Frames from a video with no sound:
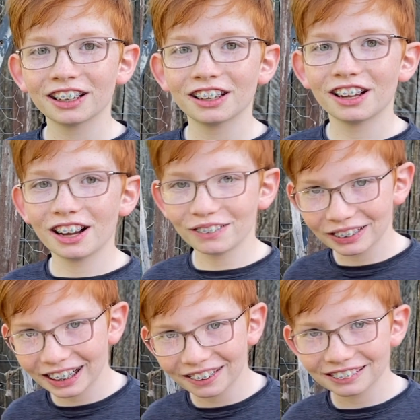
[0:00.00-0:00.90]
Hi, my
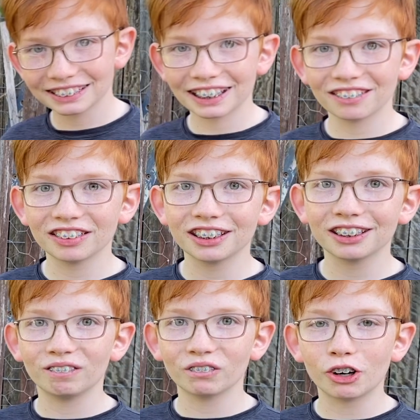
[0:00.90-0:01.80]
name is
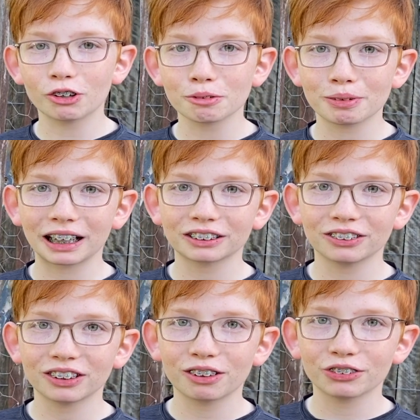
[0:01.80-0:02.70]
Sammy. Welcome back to
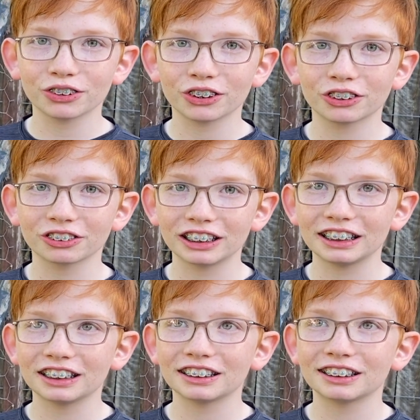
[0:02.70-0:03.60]
another Green
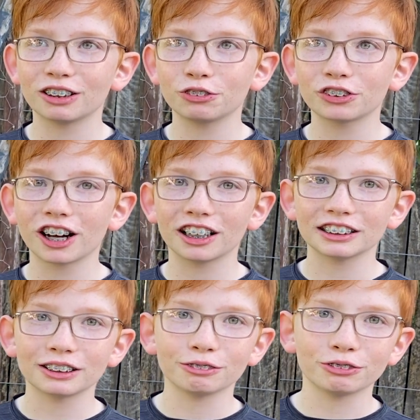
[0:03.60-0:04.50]
It Yourself
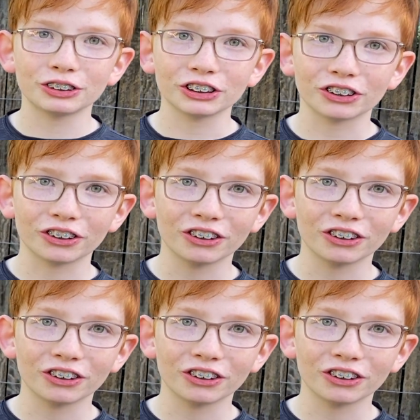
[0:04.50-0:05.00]
gardening video.